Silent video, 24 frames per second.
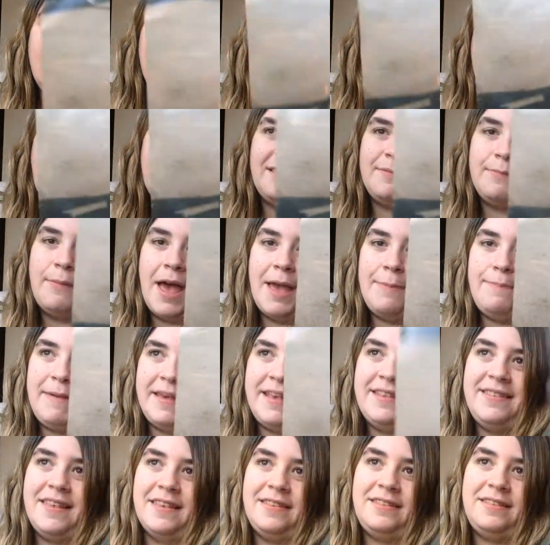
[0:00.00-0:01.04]
and that's my
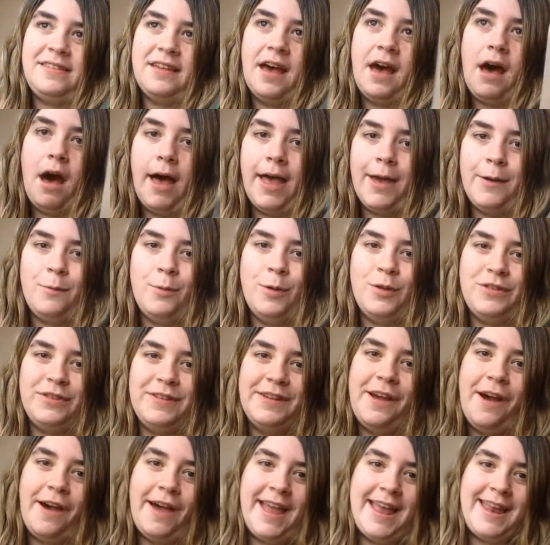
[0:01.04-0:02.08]
big sister. I was
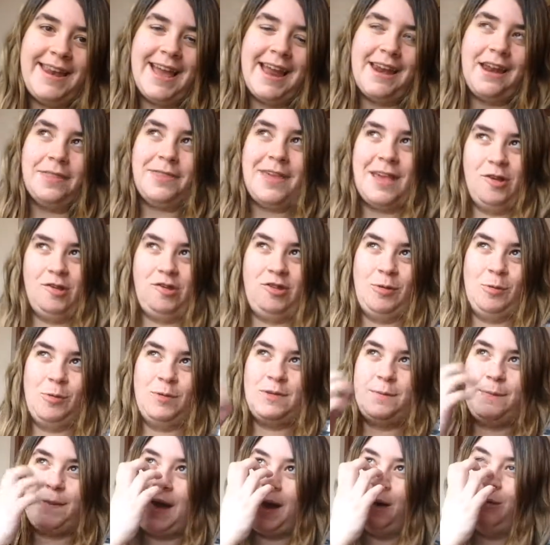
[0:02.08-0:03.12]
9 and I think she
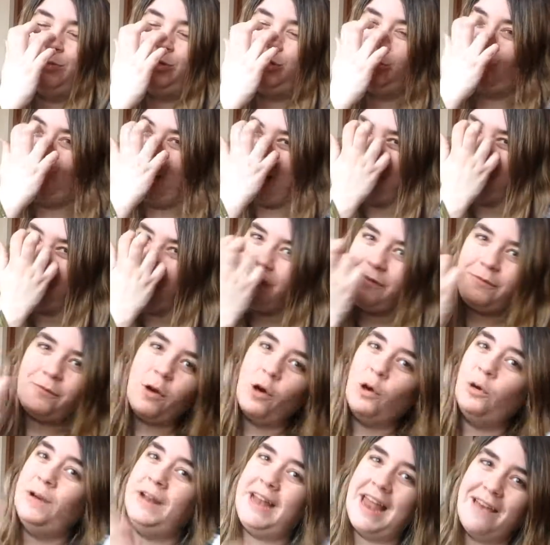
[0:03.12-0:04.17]
was about 12
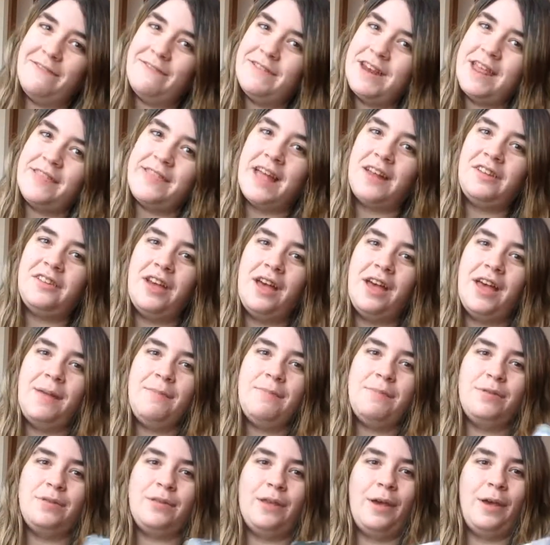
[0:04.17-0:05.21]
or 11 at that
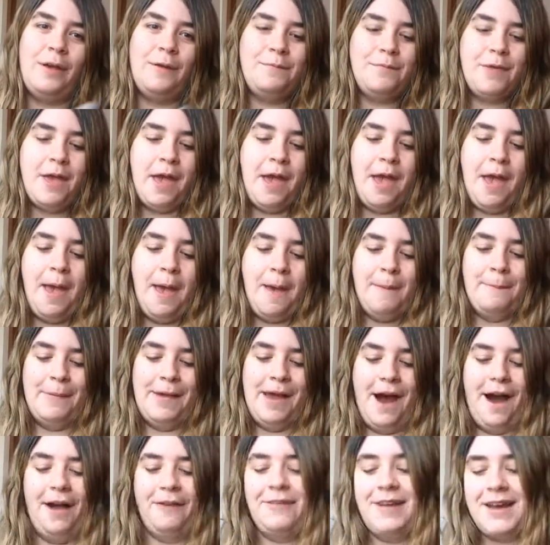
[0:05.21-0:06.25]
time. So
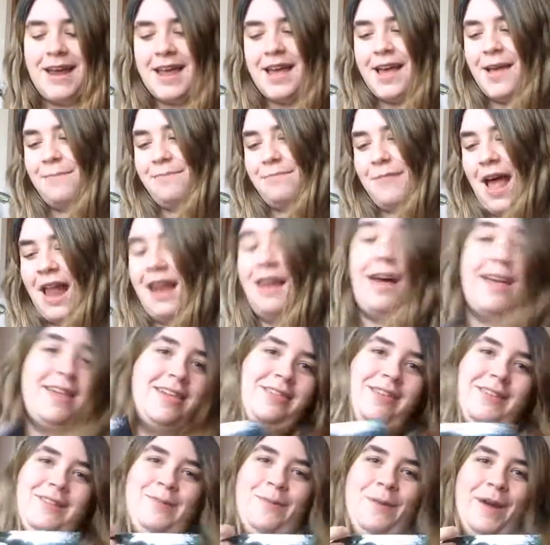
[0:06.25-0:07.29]
but yeah, I really
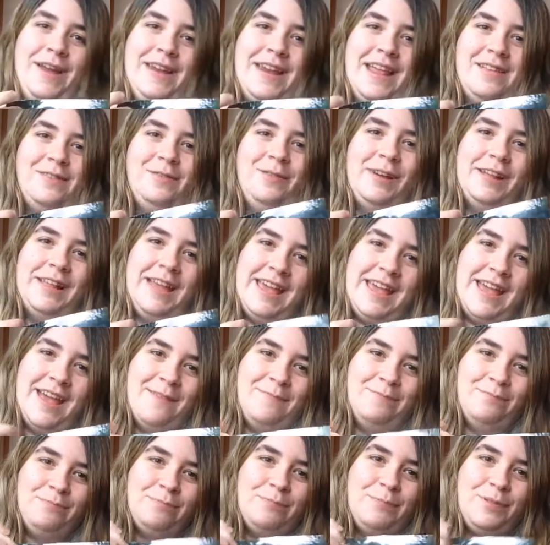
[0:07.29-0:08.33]
like this one. It's really
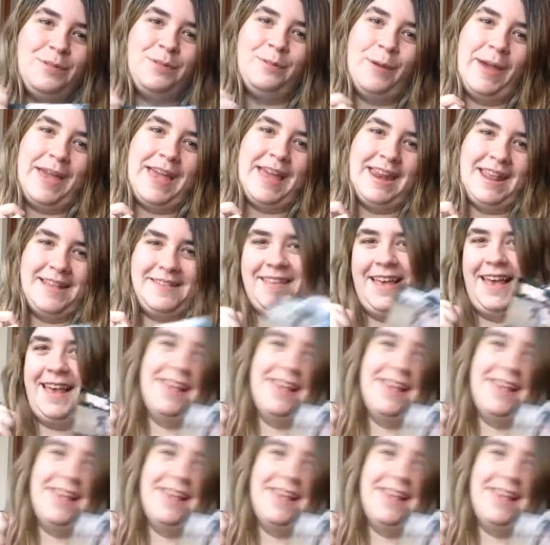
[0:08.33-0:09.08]
sweet, and it's